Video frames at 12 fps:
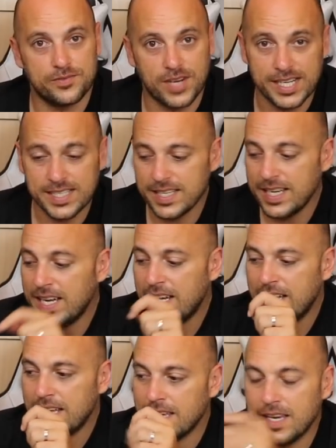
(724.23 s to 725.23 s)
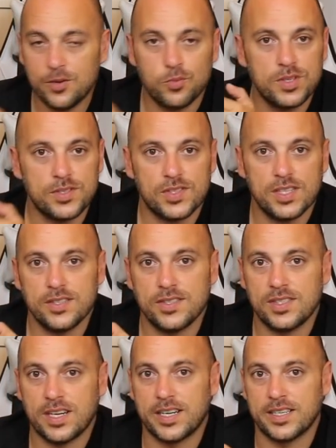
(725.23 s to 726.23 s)
right, it will still
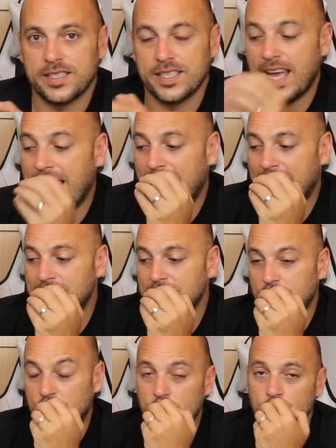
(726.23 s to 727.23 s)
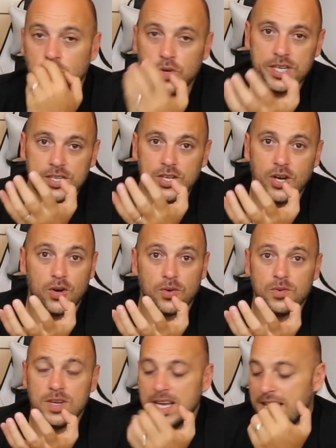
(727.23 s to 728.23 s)
start and you wouldn't
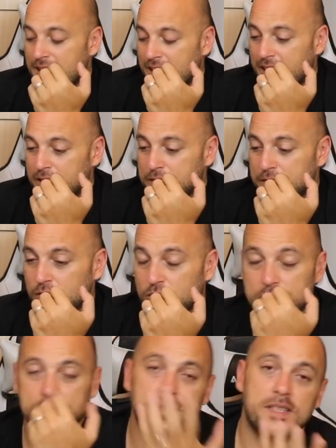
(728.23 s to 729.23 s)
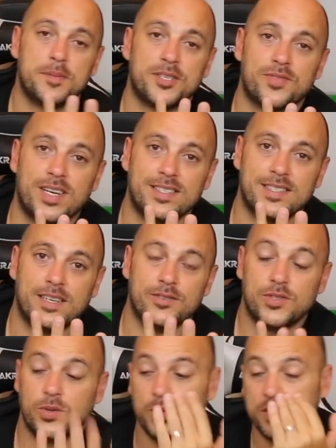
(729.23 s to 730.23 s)
know if your filament runs out.
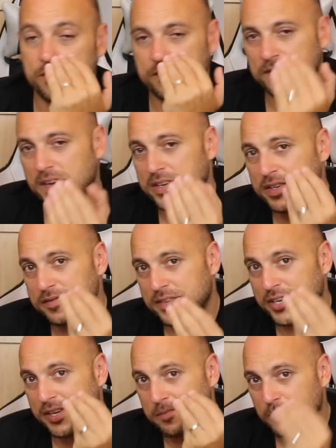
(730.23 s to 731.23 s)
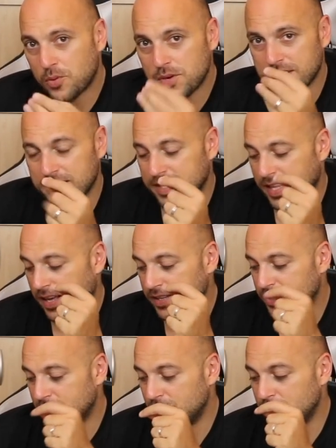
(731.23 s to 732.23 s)
So it's very, very important
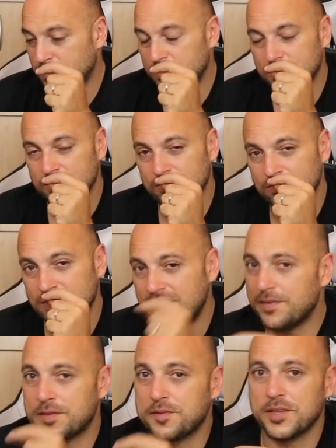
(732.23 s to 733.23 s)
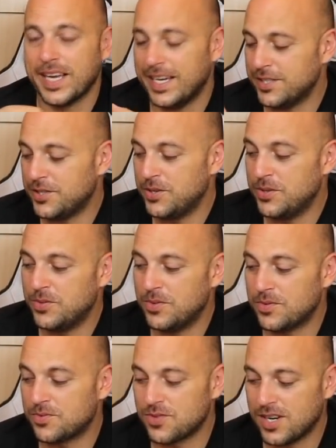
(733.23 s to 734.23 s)
that you never forget to
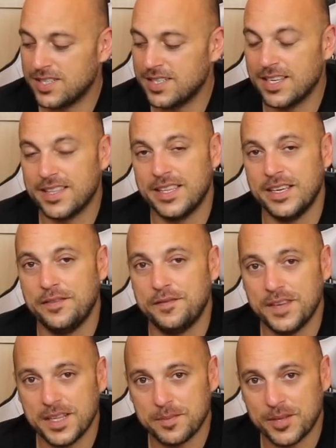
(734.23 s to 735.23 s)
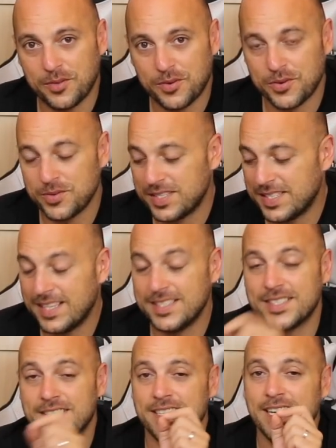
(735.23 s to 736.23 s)
run the filament through the
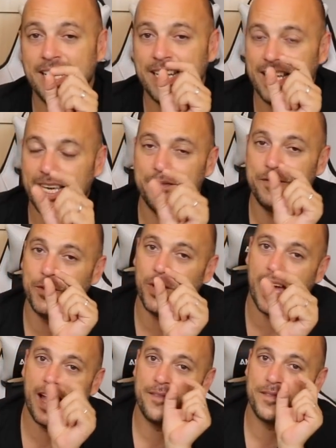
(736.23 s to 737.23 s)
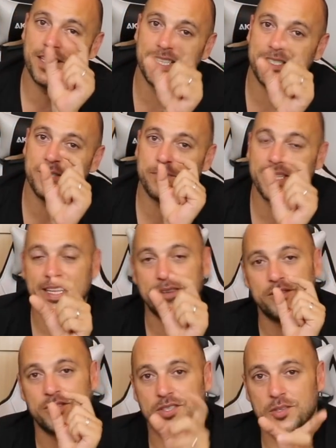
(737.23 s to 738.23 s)
sensor if you have a little bit
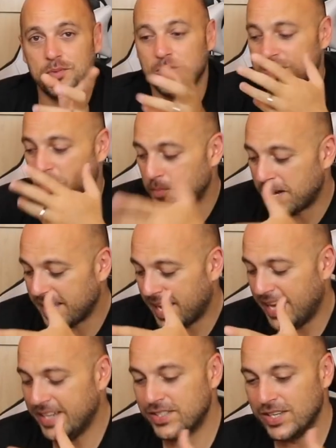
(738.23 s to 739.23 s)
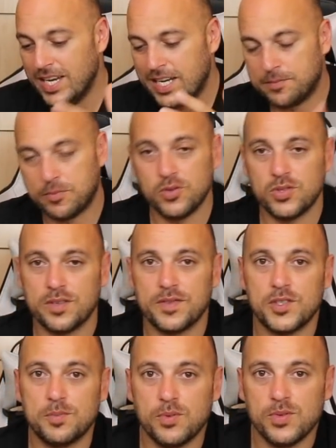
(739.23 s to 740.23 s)
left on the spool. Now in my case, most of the
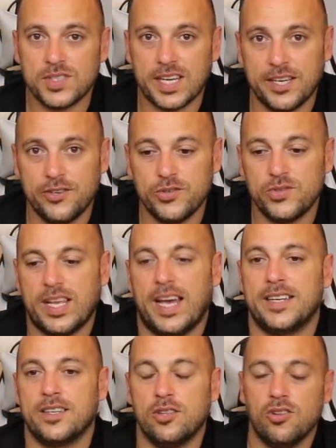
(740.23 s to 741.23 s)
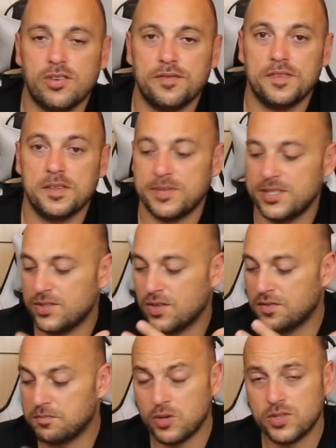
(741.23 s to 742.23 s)
spools I used had a lot of filament,
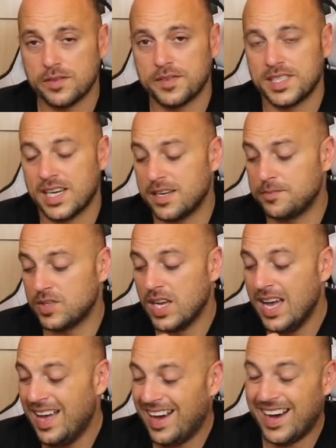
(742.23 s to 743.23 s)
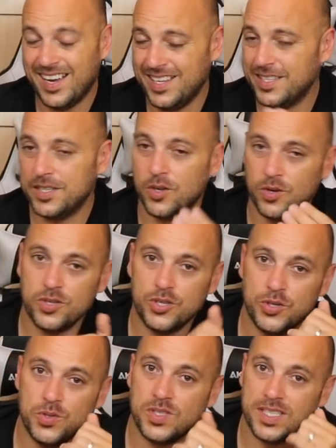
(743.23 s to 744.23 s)
so most of the times I did not
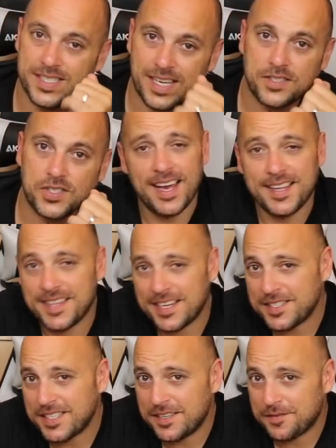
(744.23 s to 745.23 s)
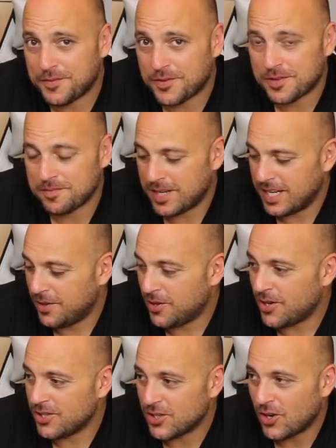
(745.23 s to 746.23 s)
use the sensor. And that's it for my
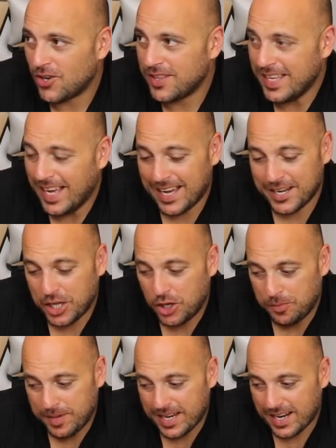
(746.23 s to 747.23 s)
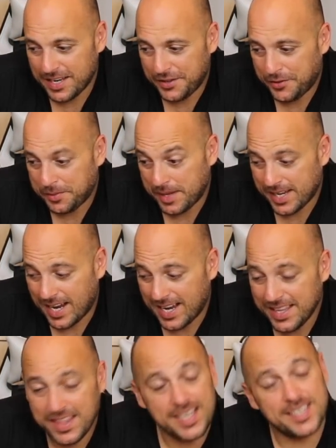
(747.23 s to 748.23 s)
thoughts on the Anycubic i3 Mega.
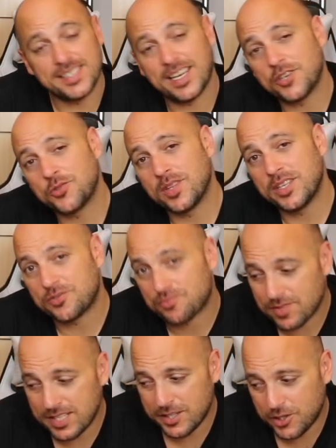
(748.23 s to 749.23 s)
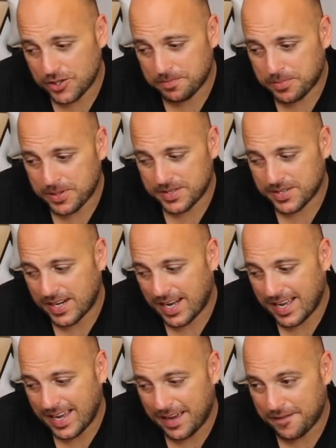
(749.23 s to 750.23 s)
I think it's actually a really good printer.
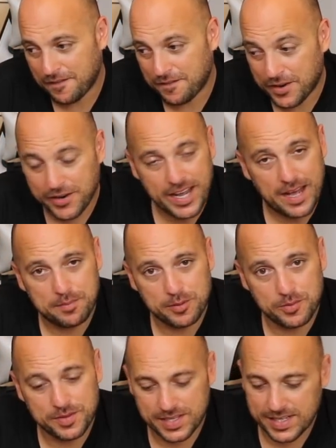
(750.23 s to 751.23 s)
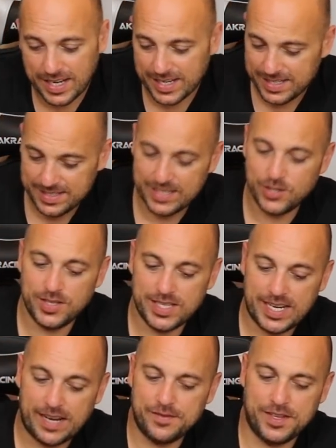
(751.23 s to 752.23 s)
I am very happy with it. I can tell you
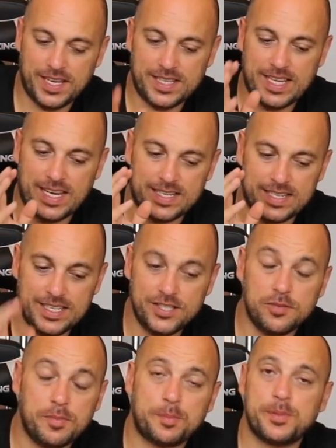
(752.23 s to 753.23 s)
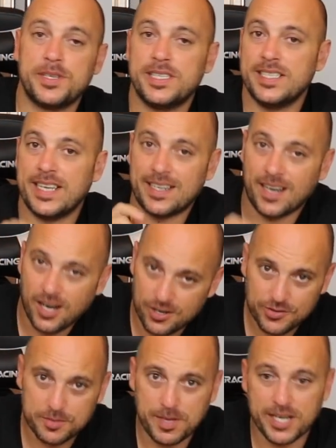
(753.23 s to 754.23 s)
that everything that needs to be printed at
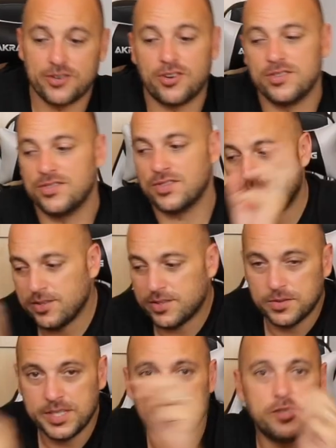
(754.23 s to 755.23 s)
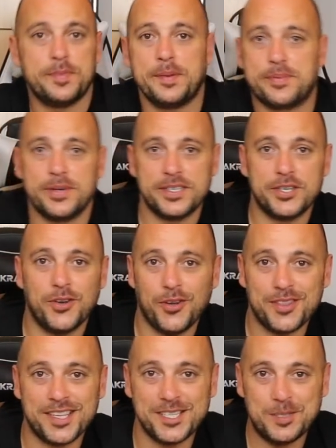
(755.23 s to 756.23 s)
100 microns also needs to be printed
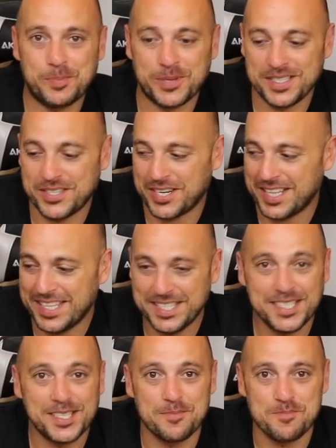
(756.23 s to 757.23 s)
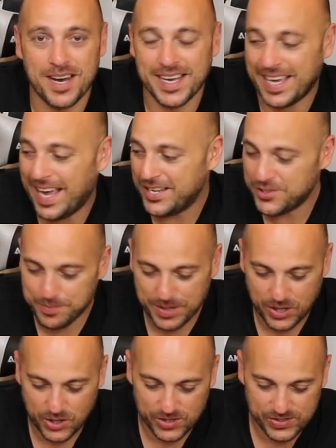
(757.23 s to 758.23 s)
on this printer, at least in my case,
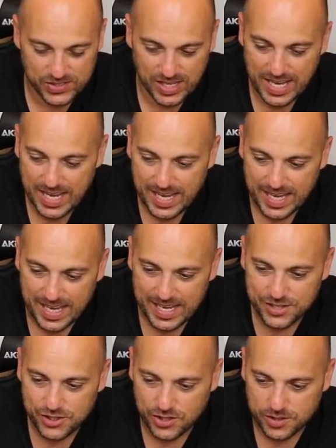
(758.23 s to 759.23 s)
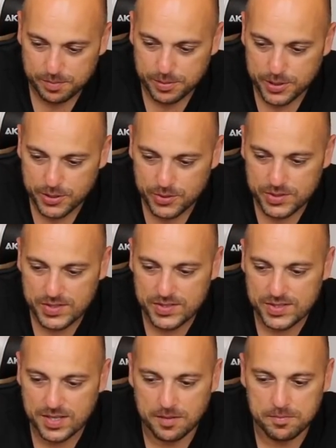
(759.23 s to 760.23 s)
because it just produces
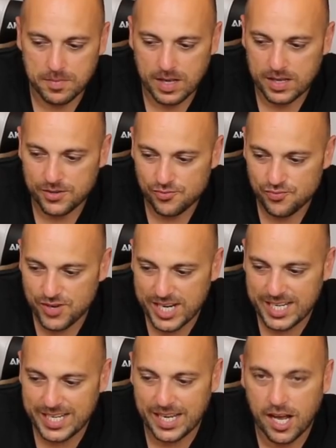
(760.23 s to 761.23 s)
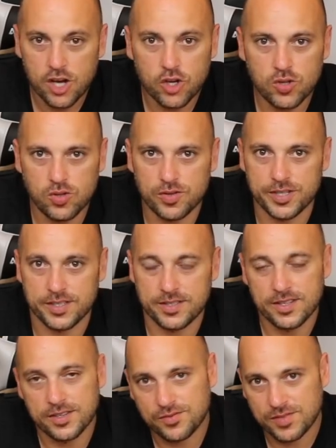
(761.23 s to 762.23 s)
some really
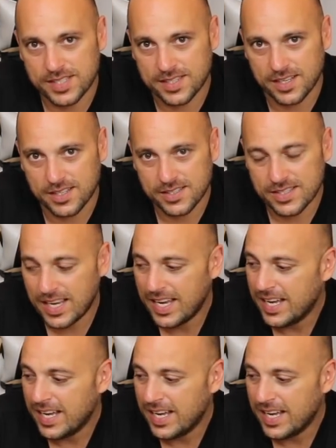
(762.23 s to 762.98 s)
glorious results.